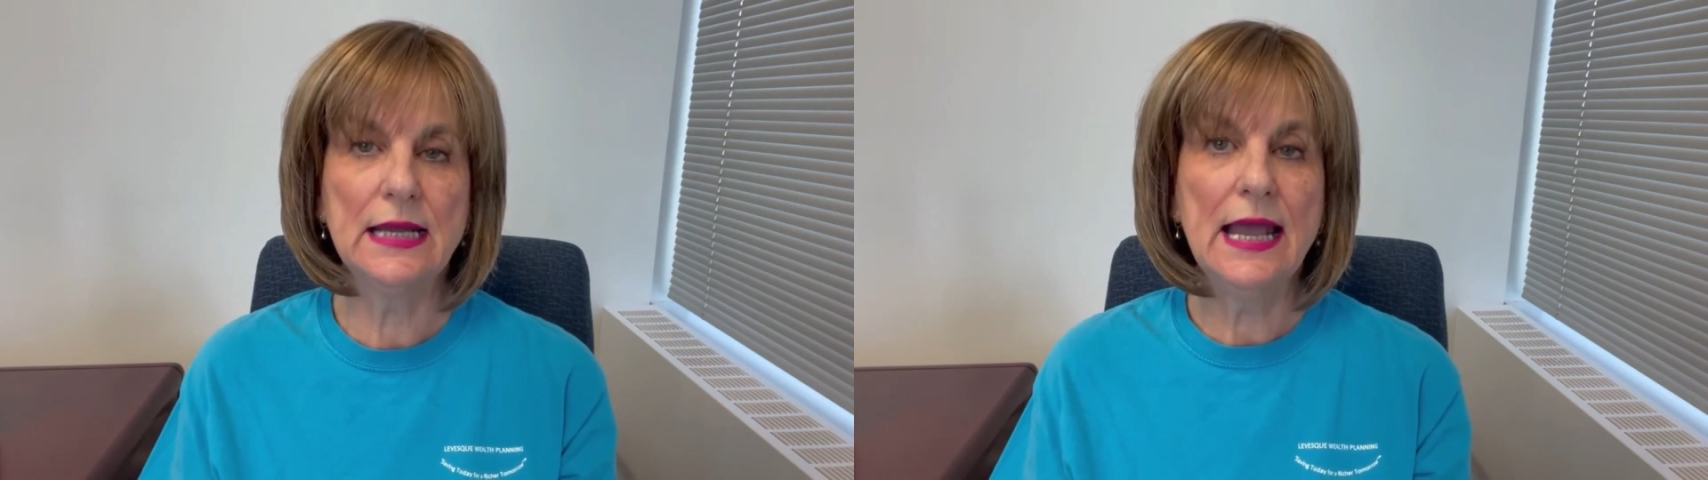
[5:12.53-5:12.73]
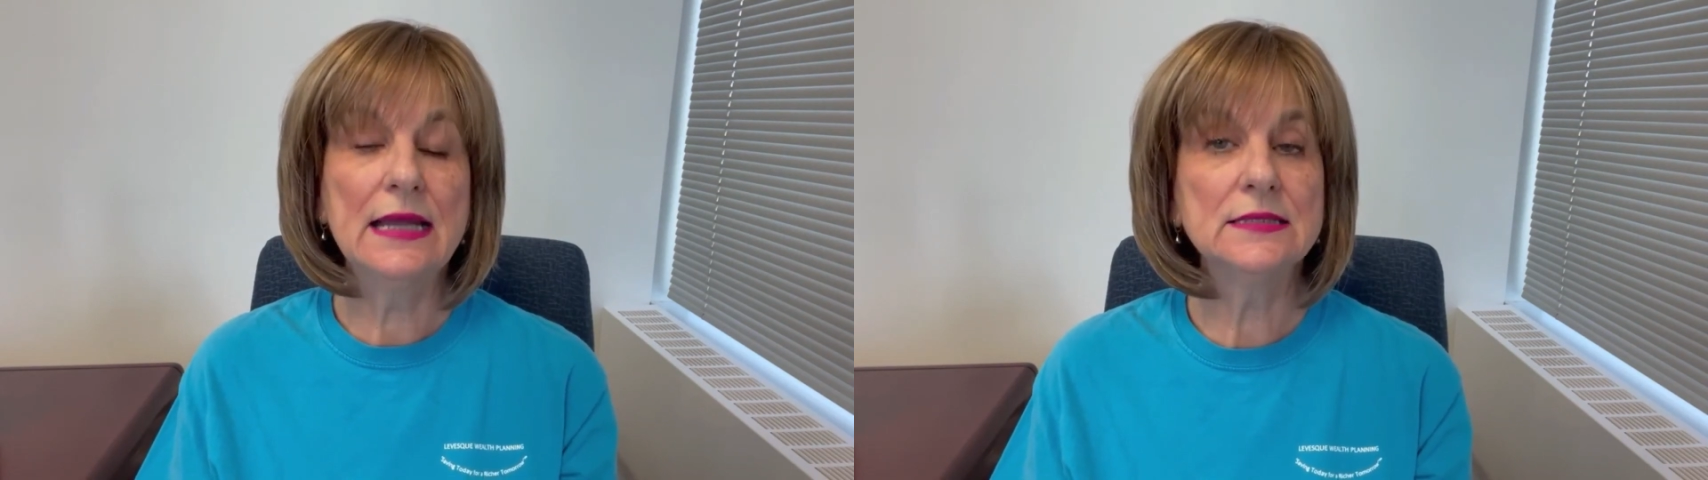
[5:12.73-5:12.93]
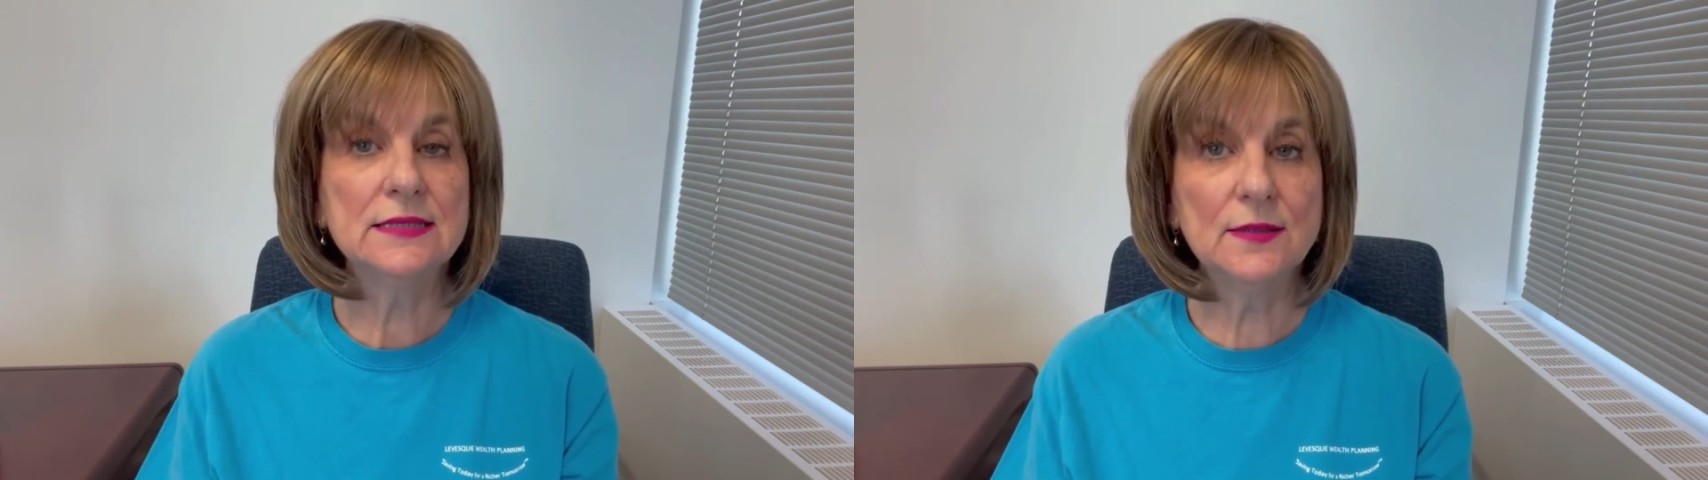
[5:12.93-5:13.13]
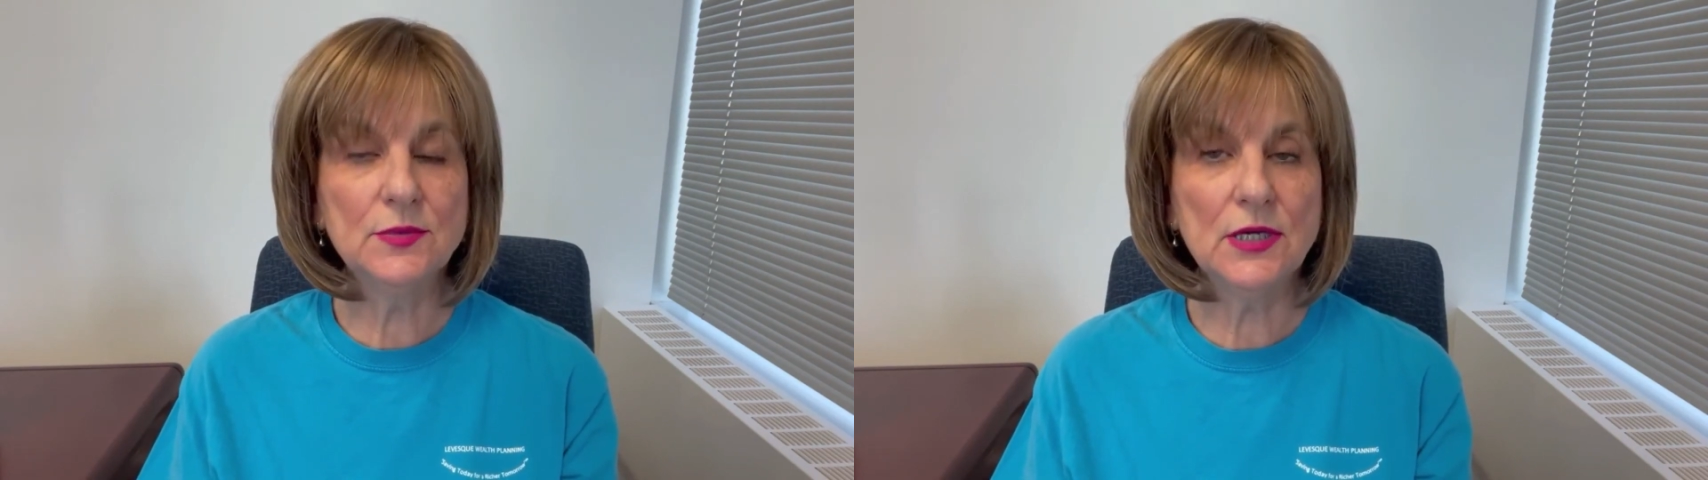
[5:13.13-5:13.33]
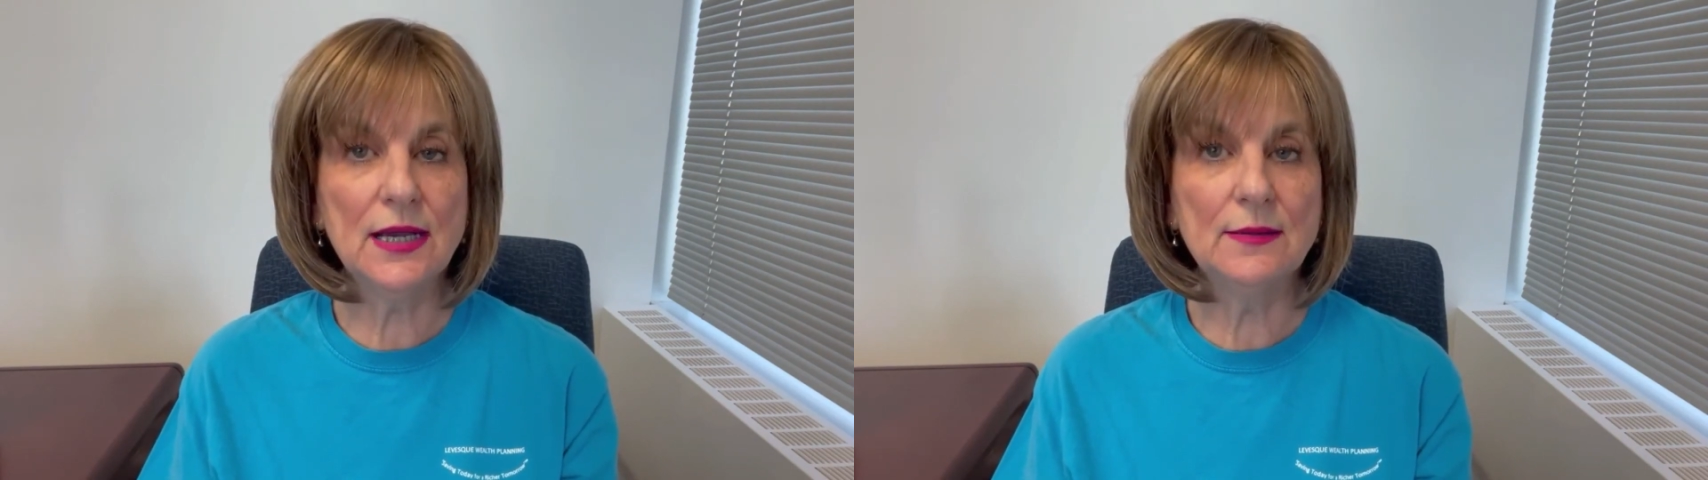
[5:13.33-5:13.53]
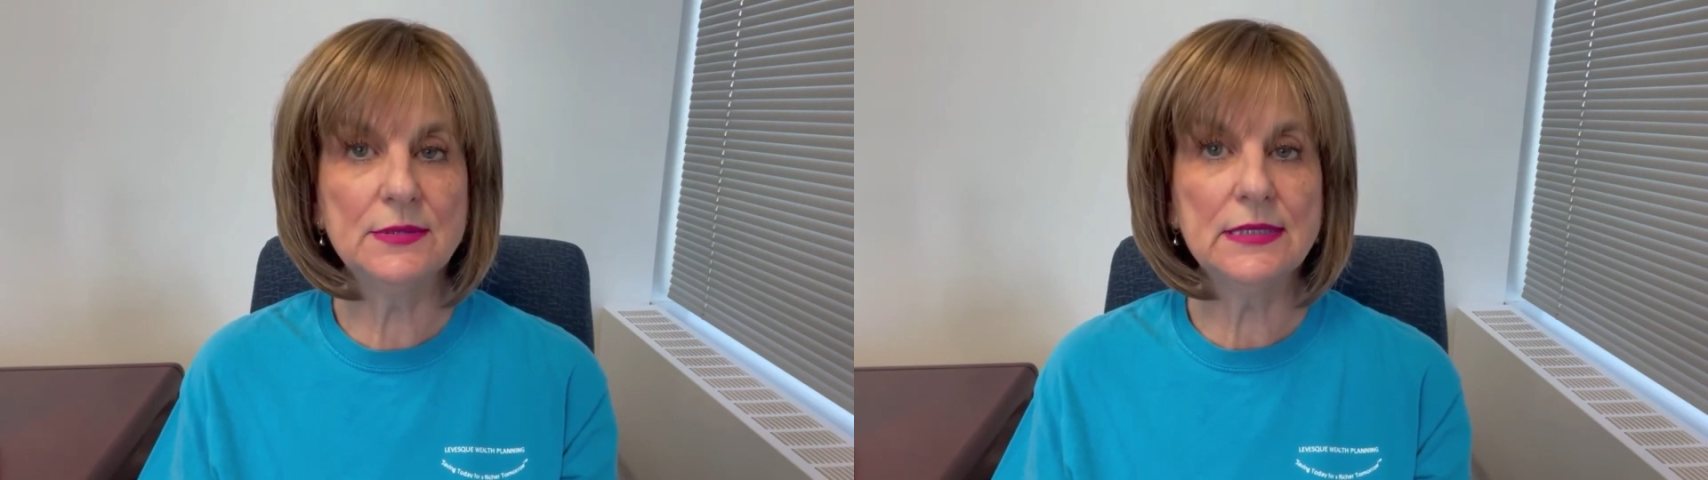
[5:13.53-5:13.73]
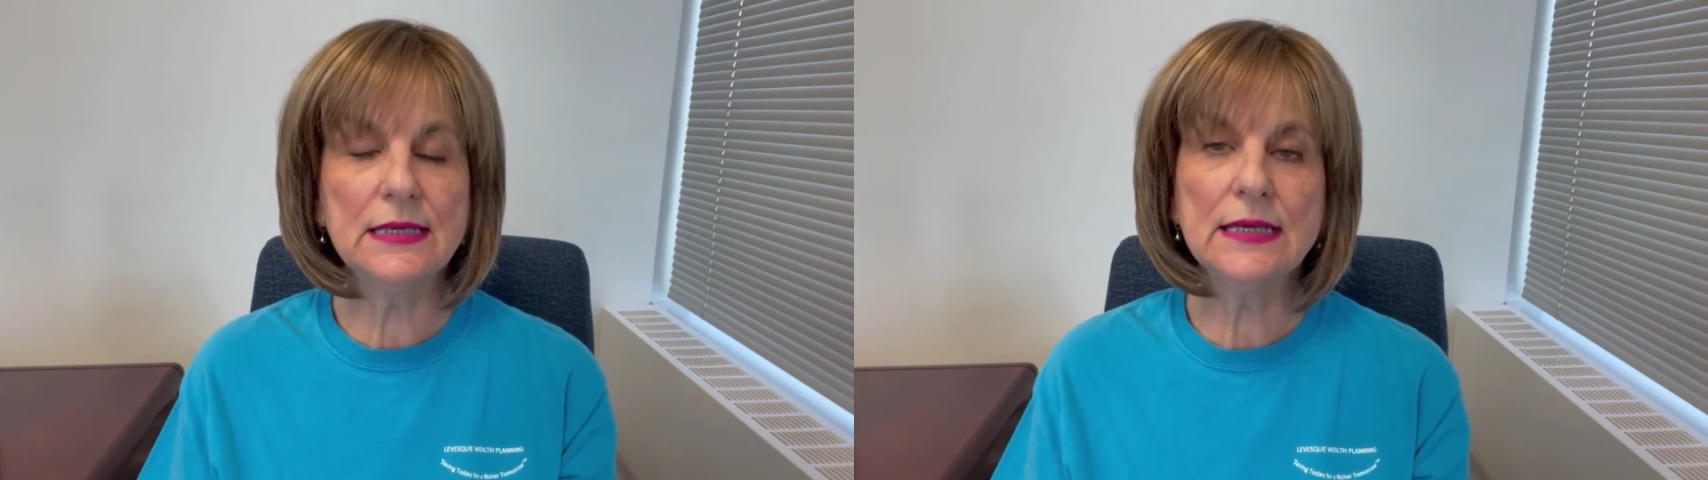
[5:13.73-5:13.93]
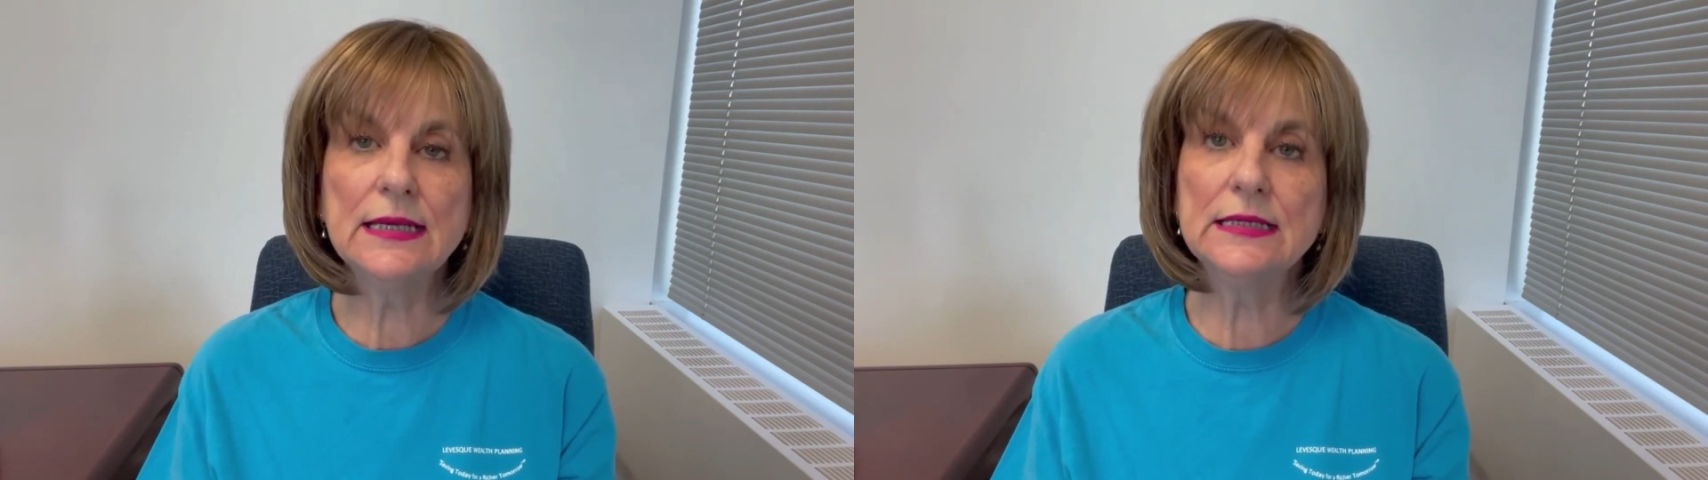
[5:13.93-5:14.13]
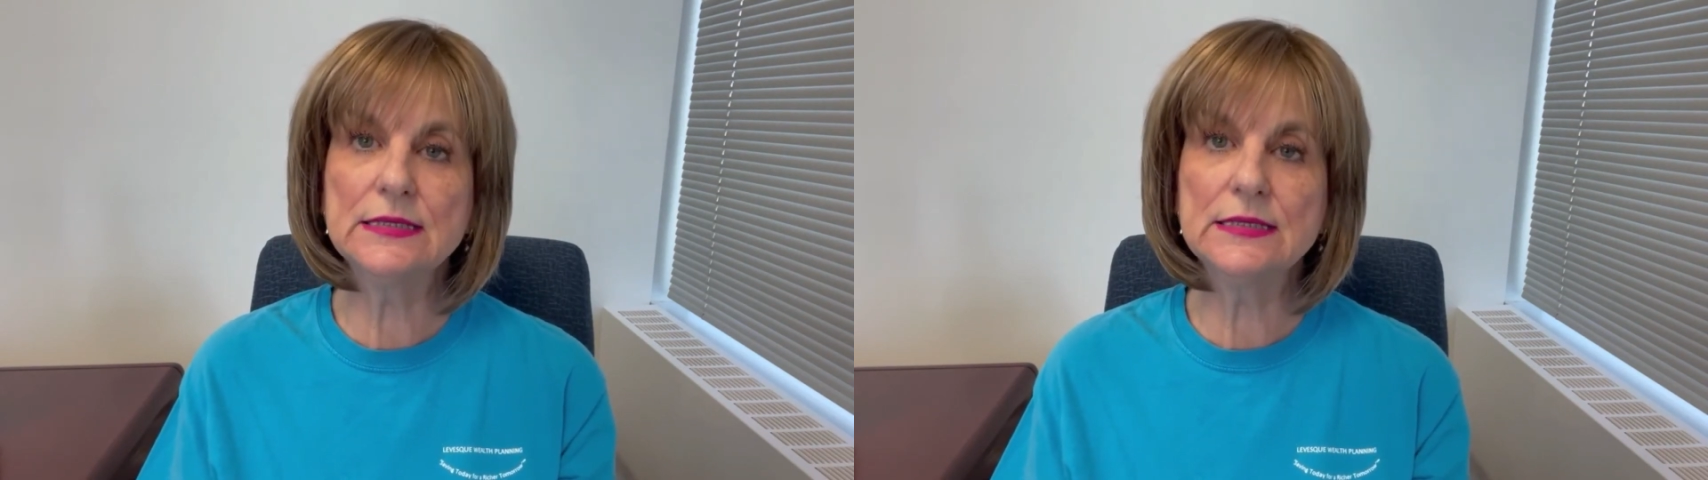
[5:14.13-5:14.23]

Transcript: And sometimes it's